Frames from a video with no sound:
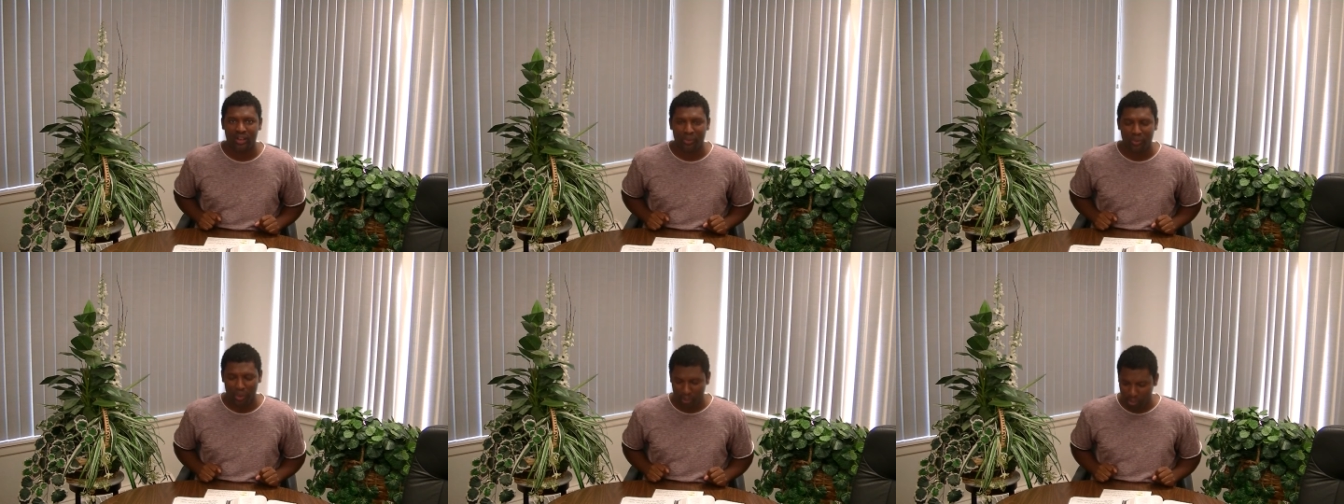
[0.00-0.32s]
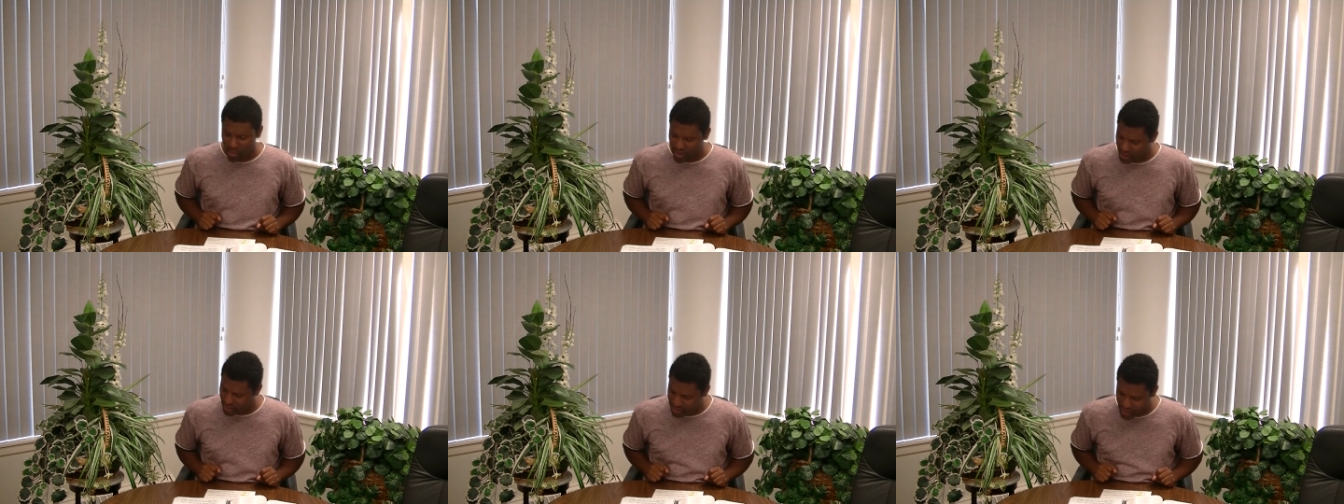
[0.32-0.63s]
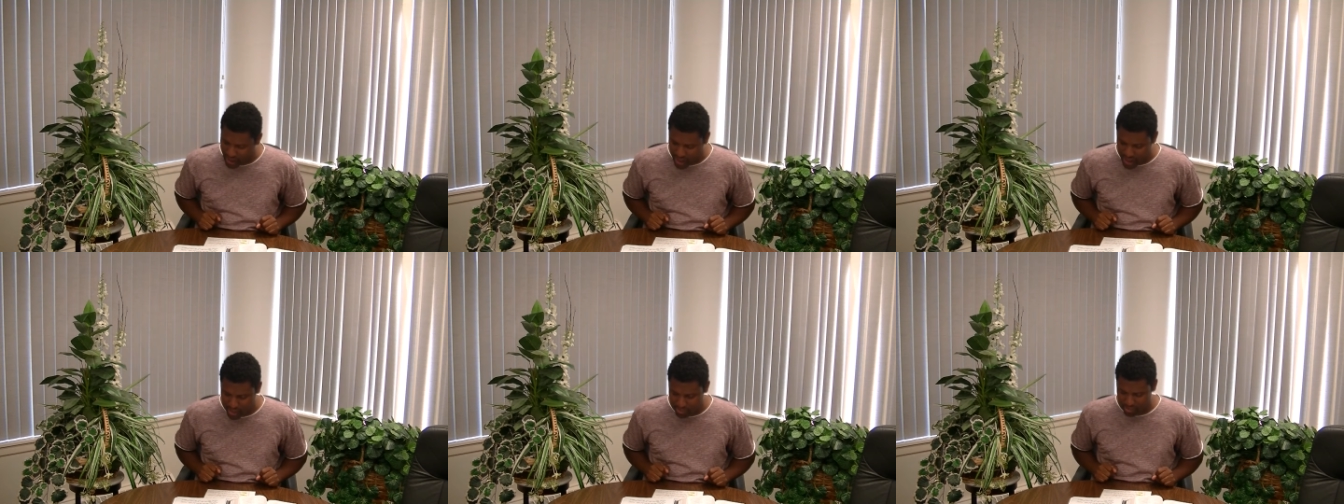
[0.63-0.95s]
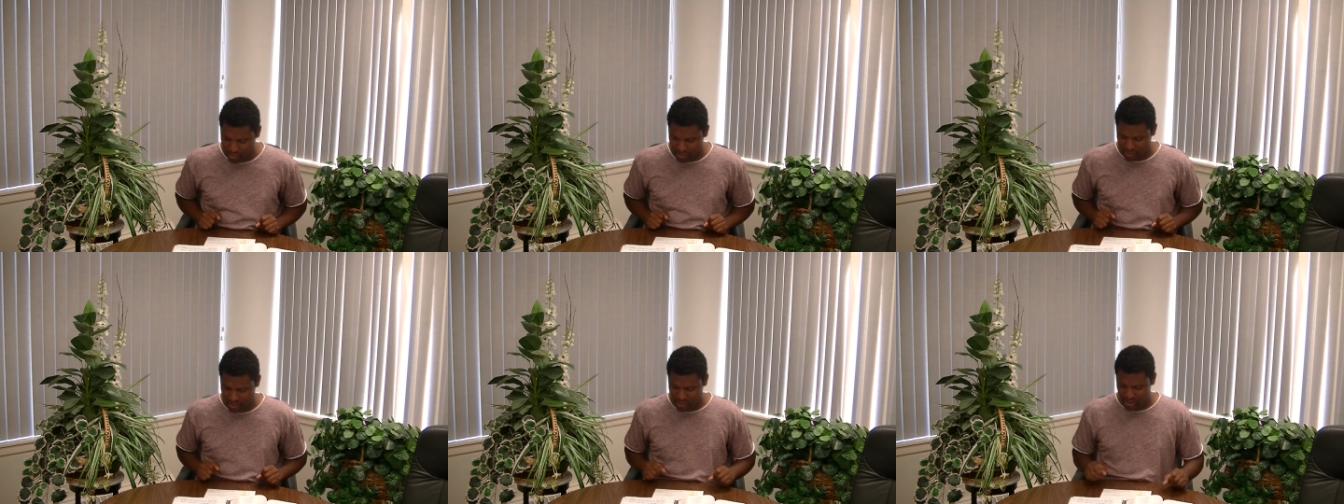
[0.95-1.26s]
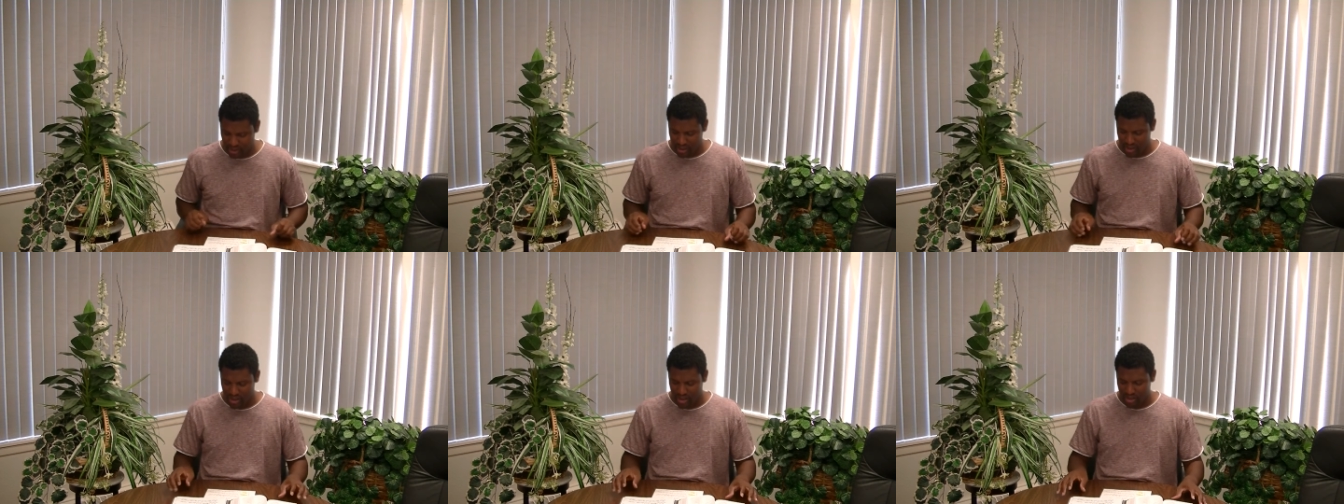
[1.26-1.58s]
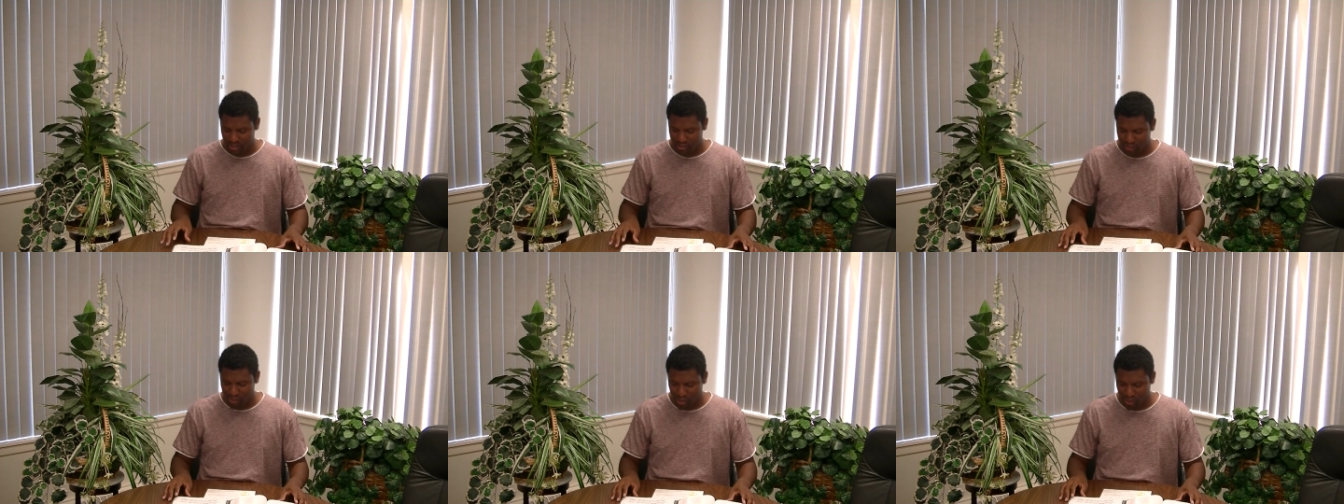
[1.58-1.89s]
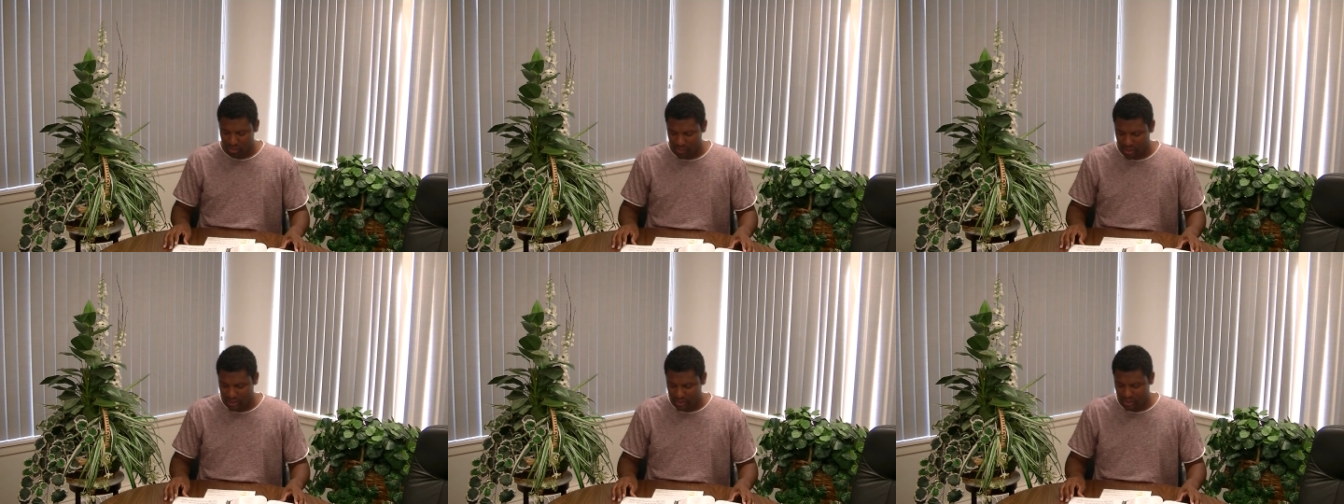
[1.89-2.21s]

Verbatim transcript: will be accomplished for me.